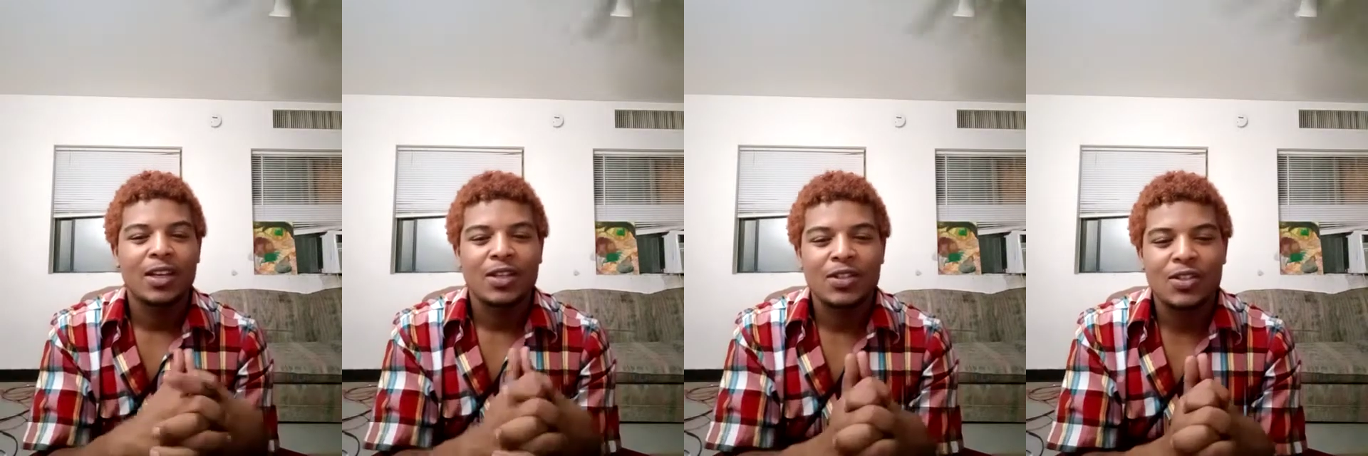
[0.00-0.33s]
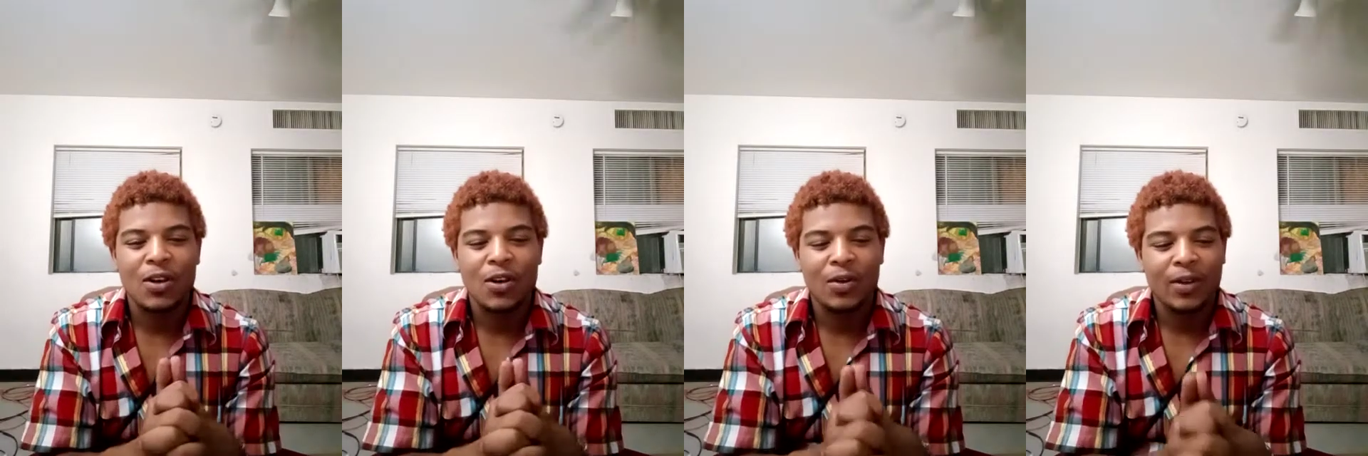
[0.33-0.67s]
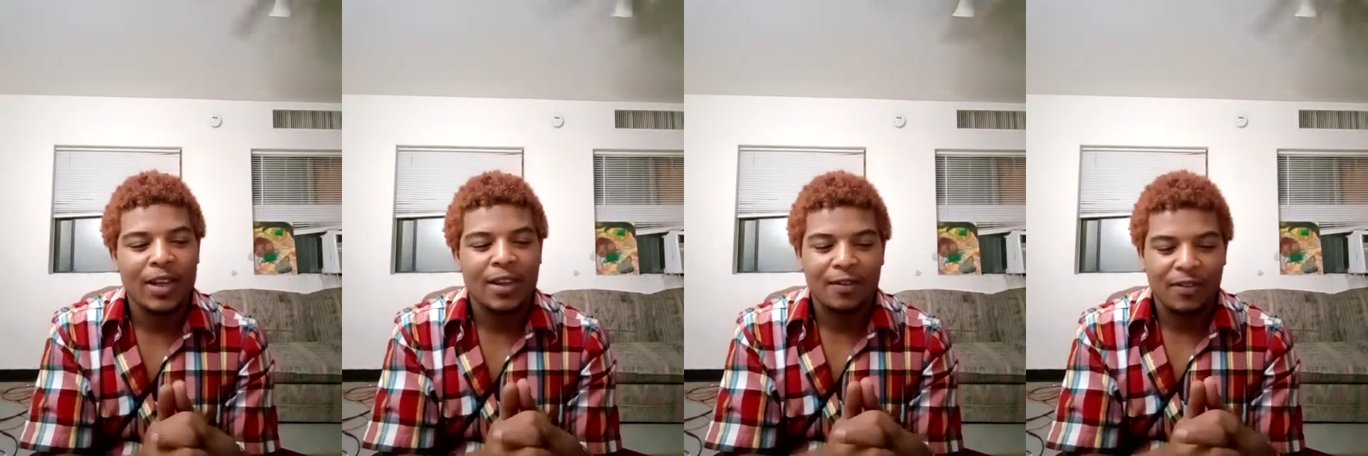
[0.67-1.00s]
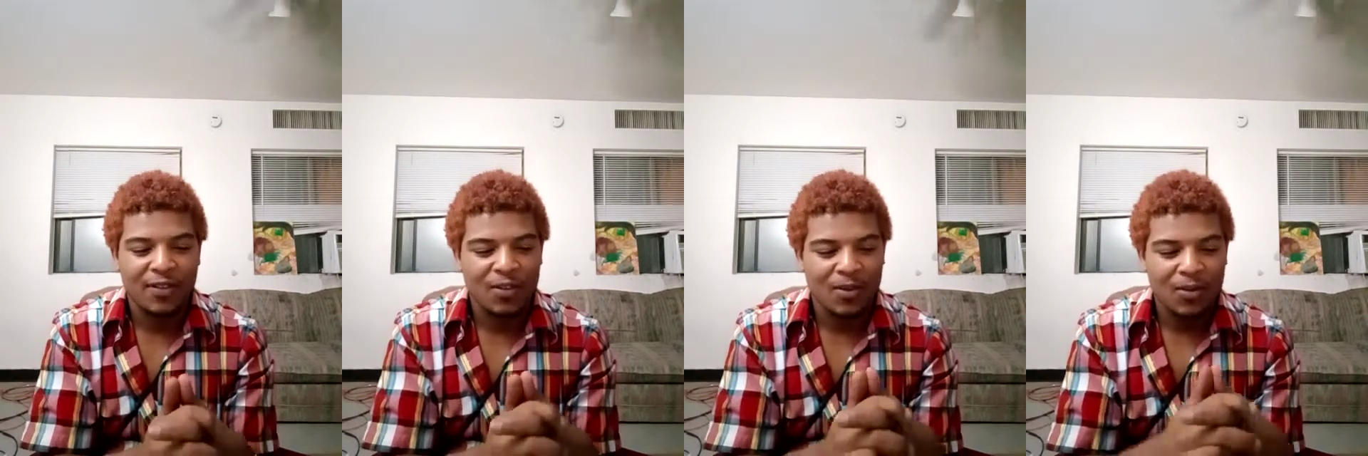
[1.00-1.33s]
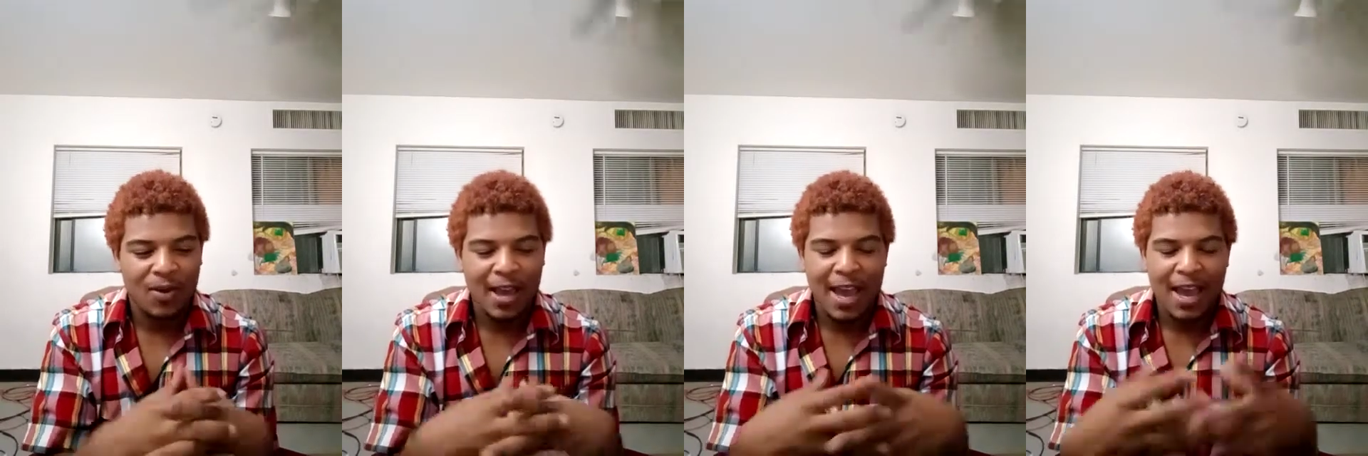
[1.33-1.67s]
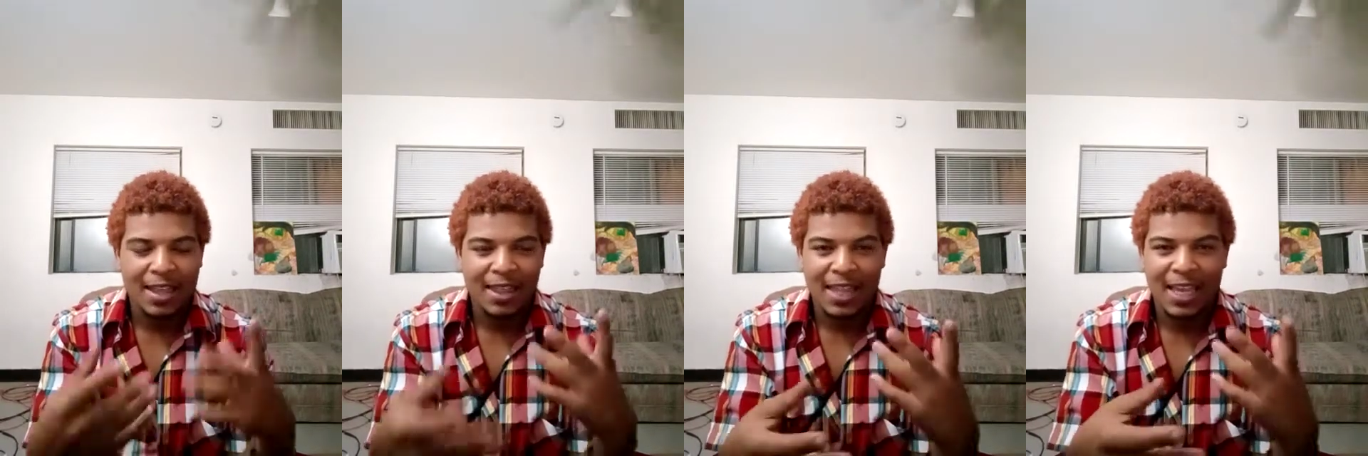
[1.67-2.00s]
So if you
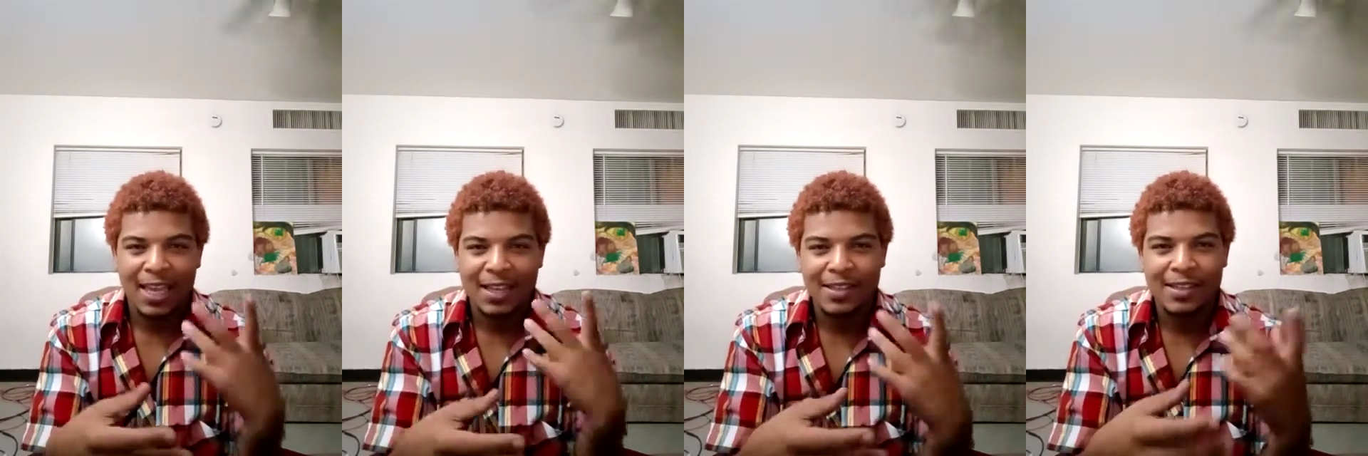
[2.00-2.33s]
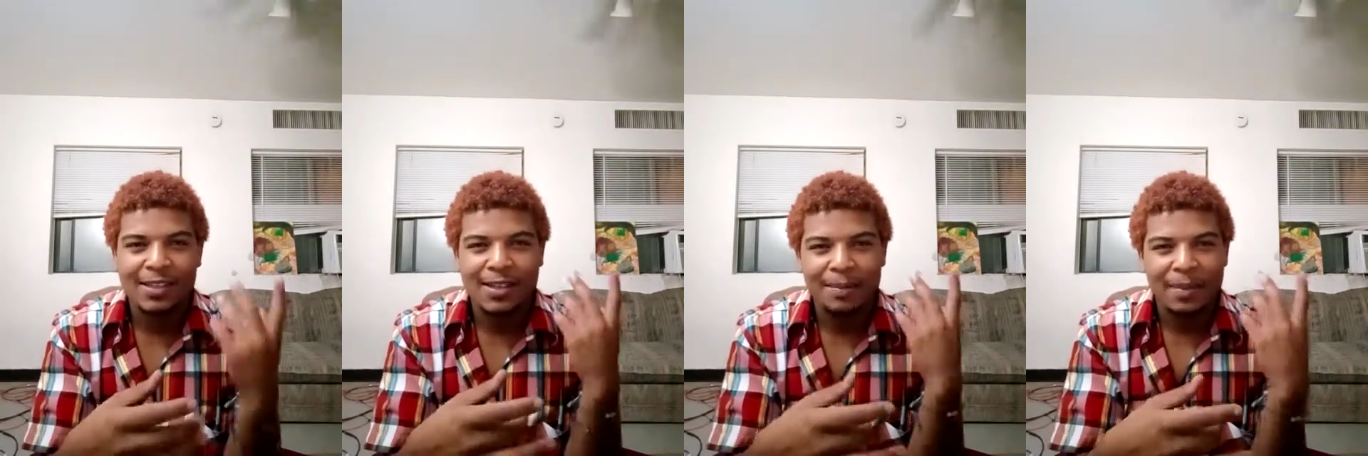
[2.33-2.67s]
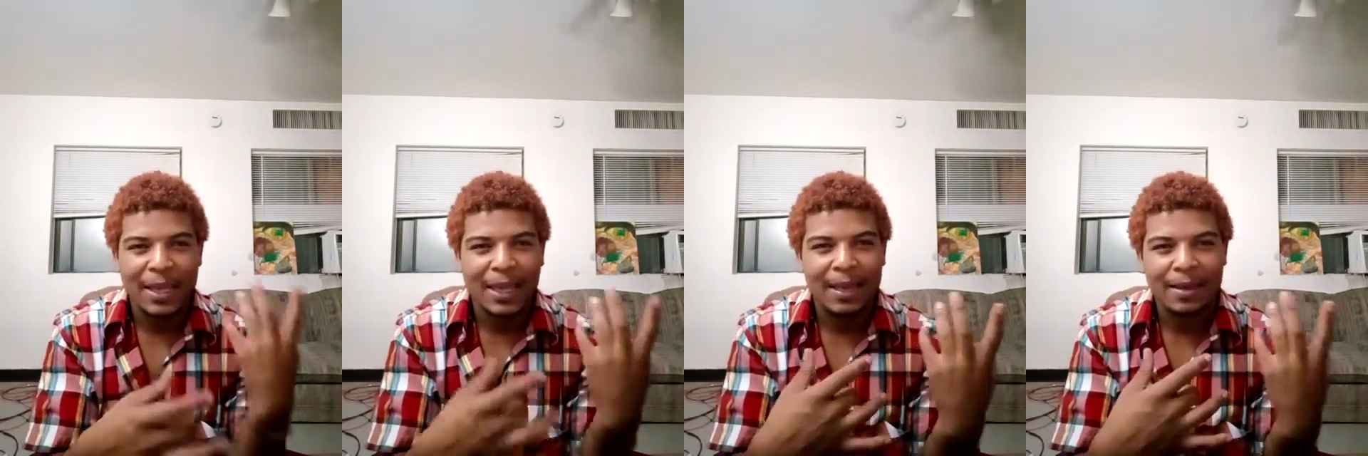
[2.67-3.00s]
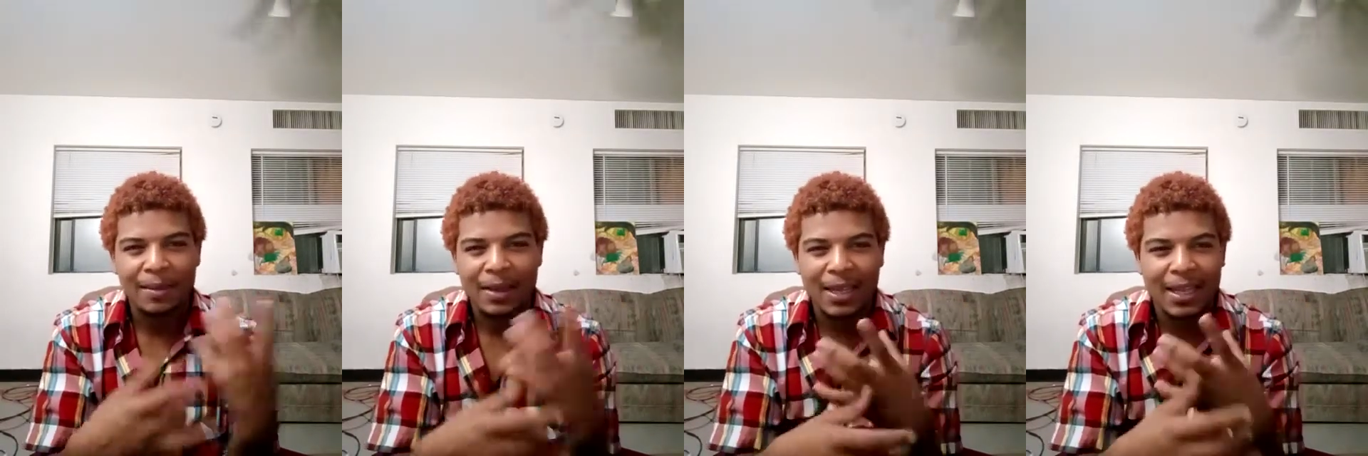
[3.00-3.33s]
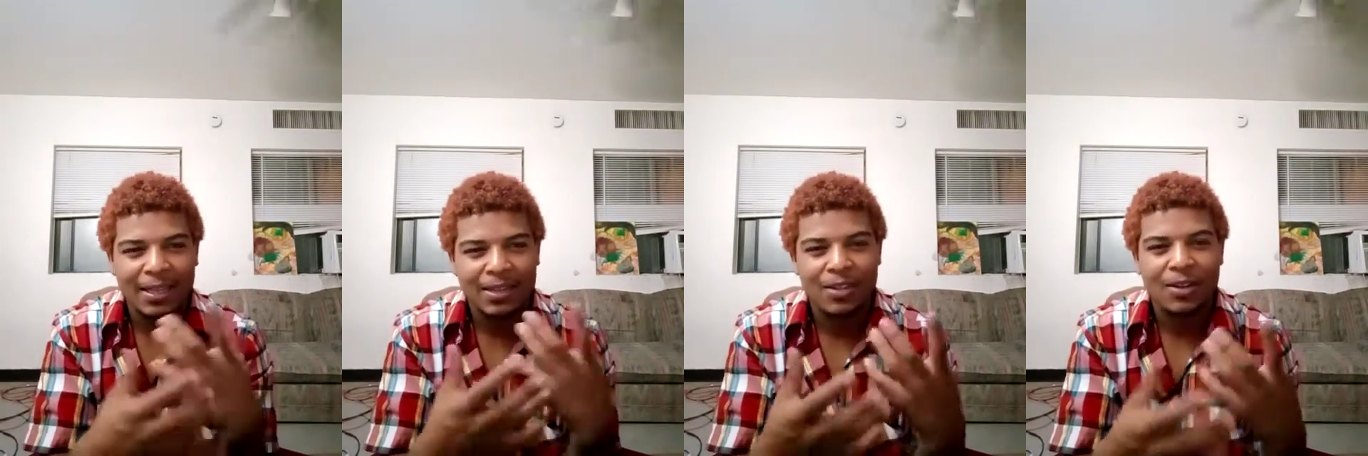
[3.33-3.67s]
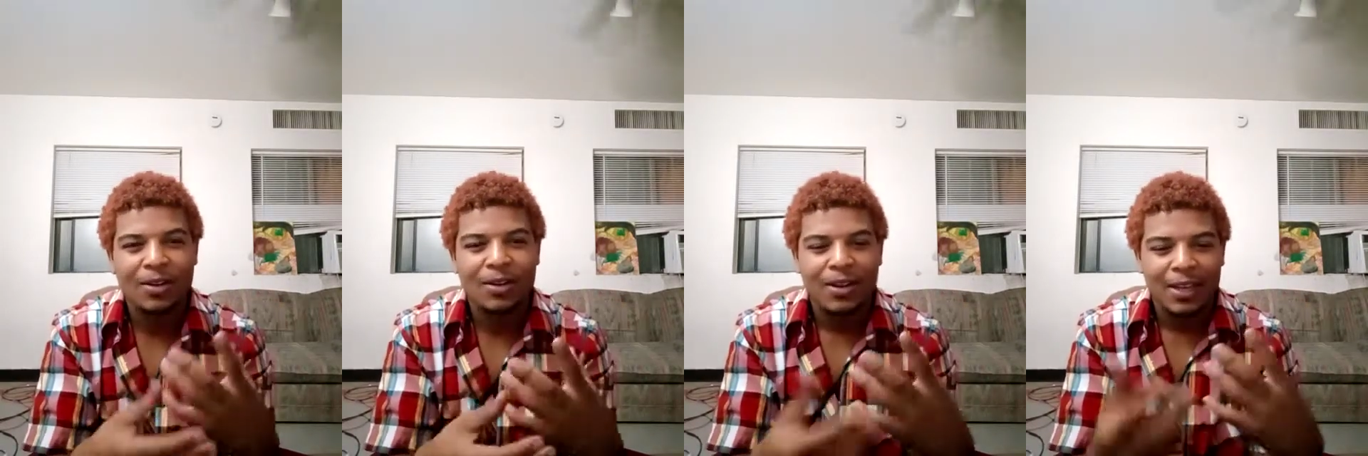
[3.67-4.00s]
add things to pink Himalayan salt,